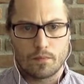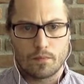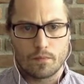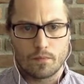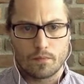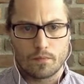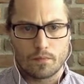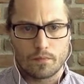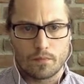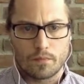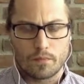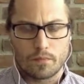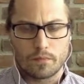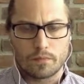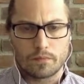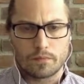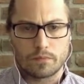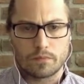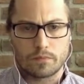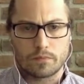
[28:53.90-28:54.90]

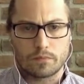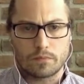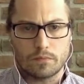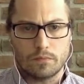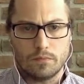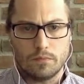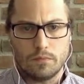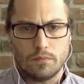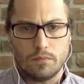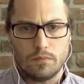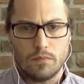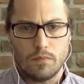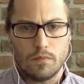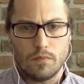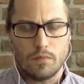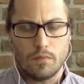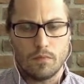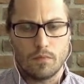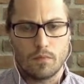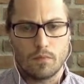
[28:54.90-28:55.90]

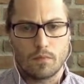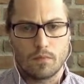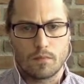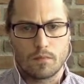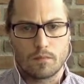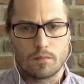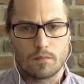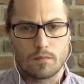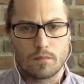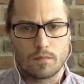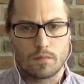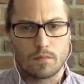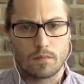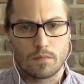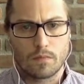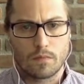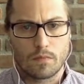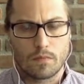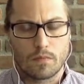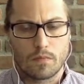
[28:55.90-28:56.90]

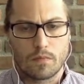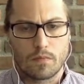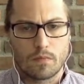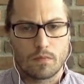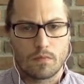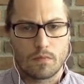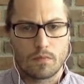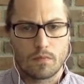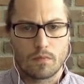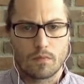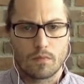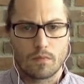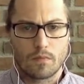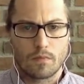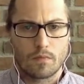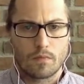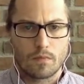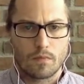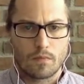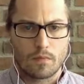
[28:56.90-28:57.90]

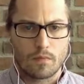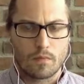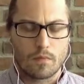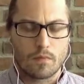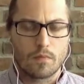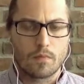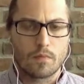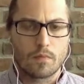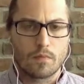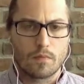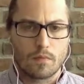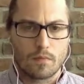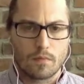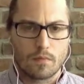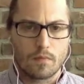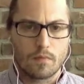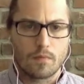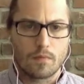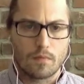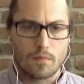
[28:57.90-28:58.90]

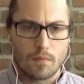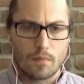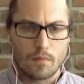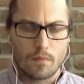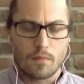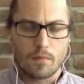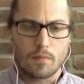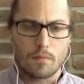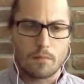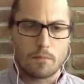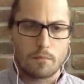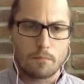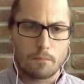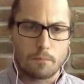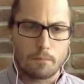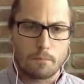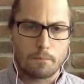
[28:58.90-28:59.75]
No words are spoken by the person on screen.